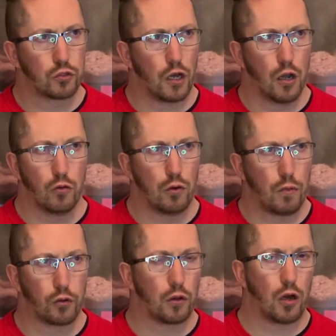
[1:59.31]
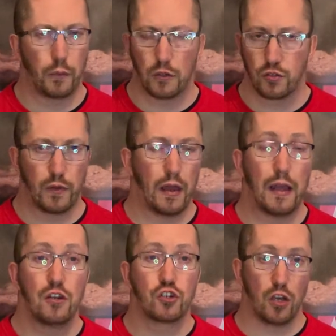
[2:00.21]
Co or Model Hobby or something
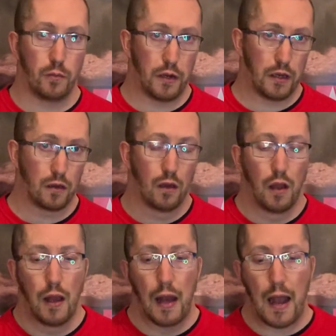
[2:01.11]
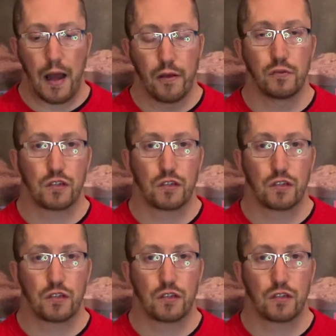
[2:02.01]
in Germany, and it was